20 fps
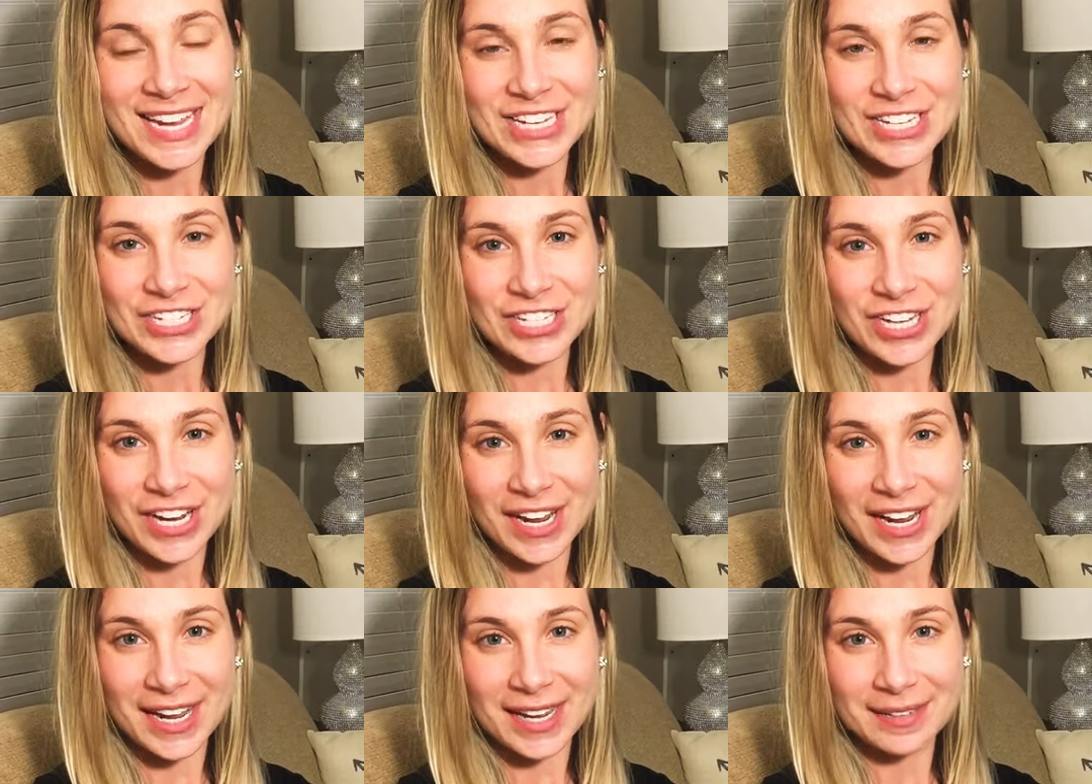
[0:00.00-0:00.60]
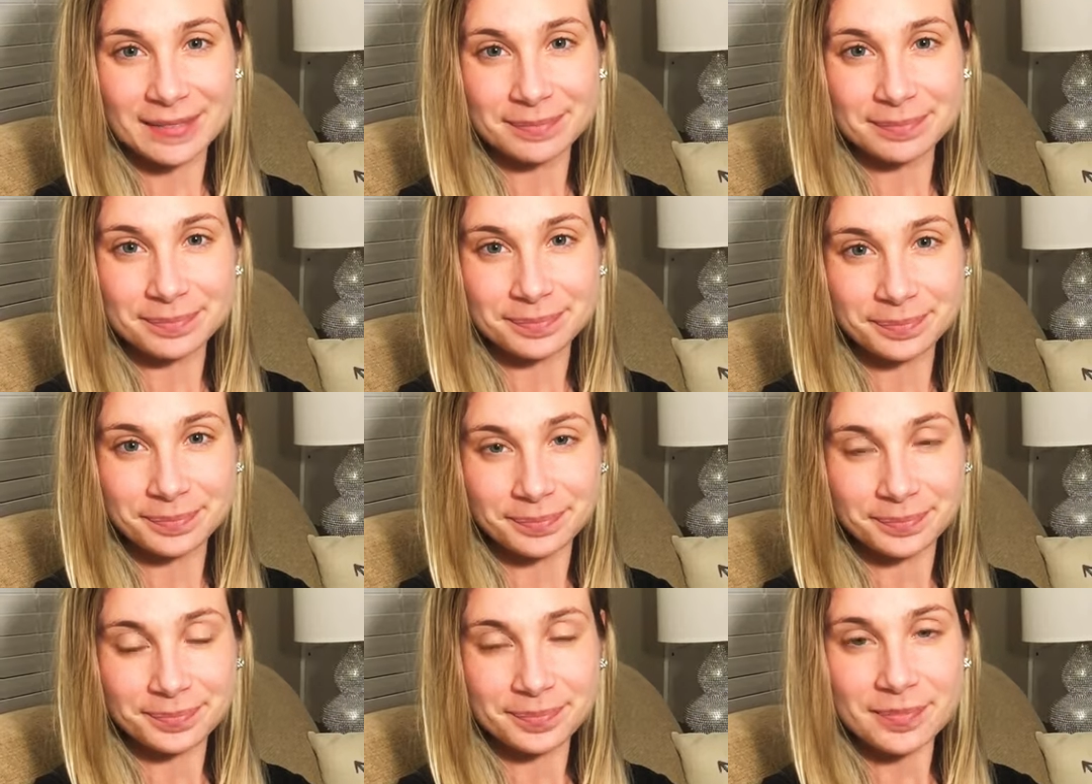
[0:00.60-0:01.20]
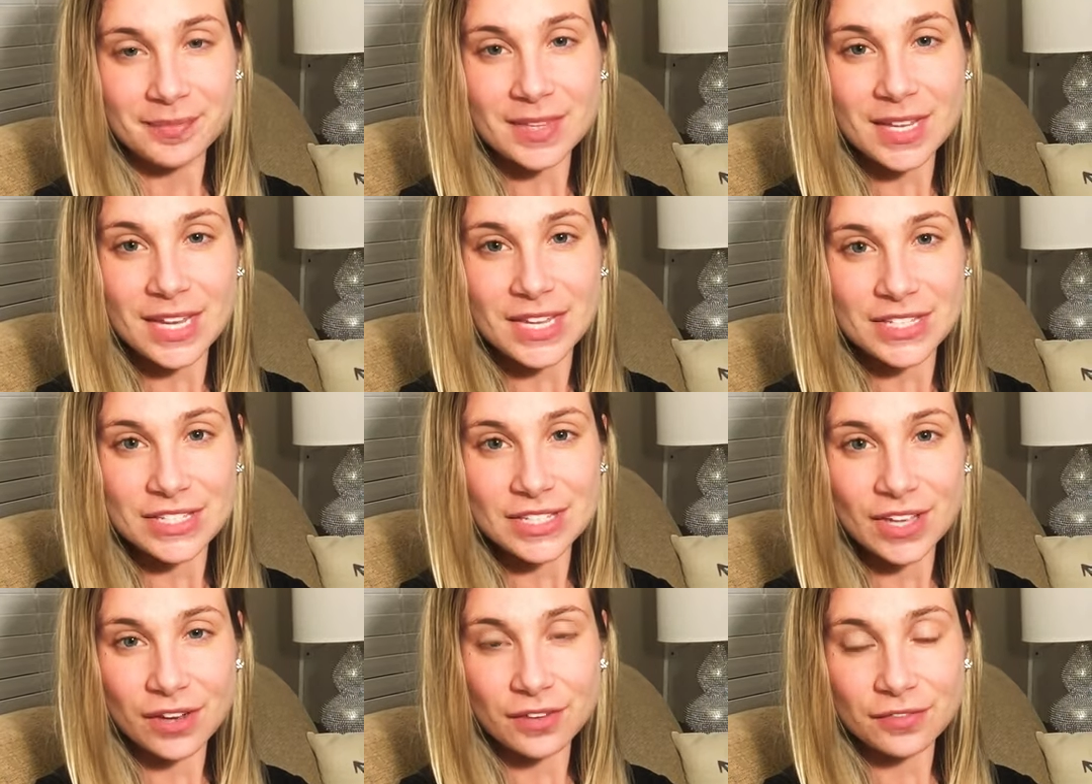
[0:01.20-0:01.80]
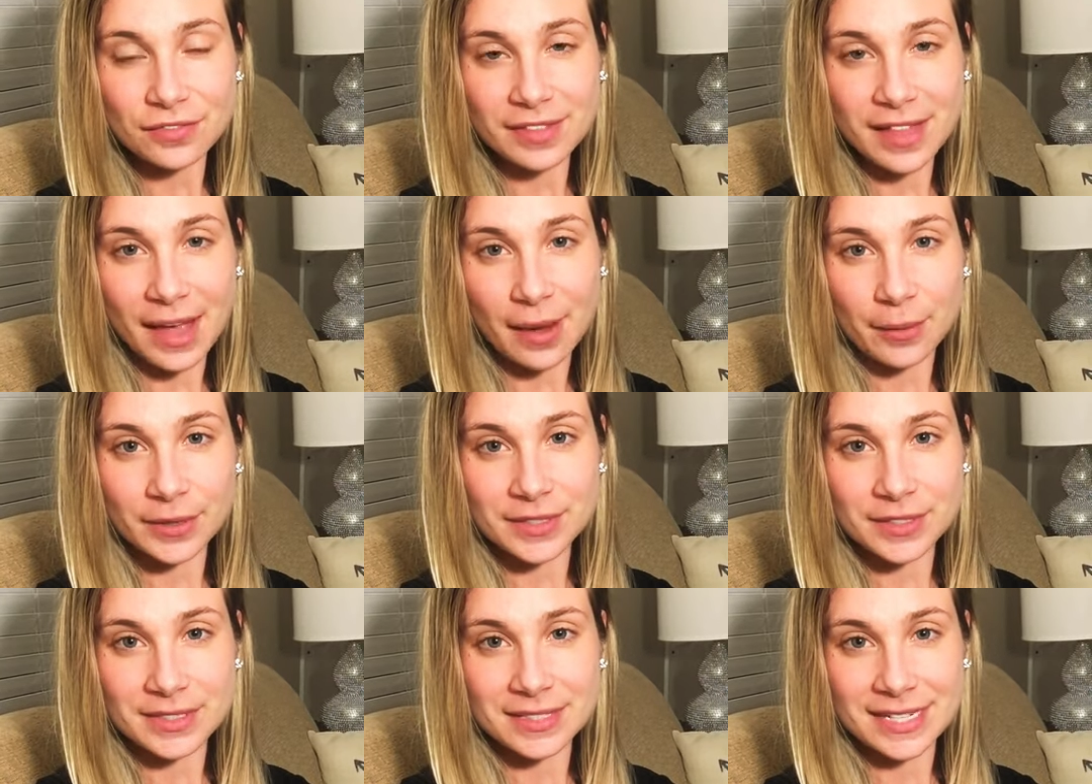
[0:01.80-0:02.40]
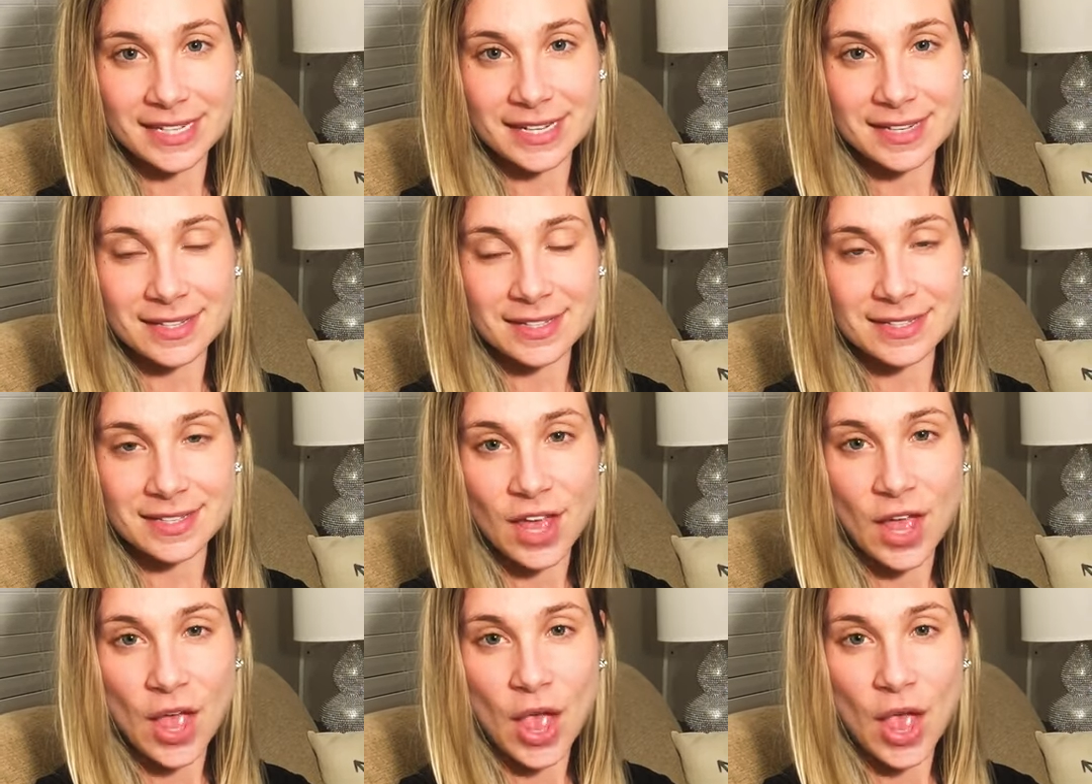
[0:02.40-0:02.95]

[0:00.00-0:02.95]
chicken, sunflower seeds,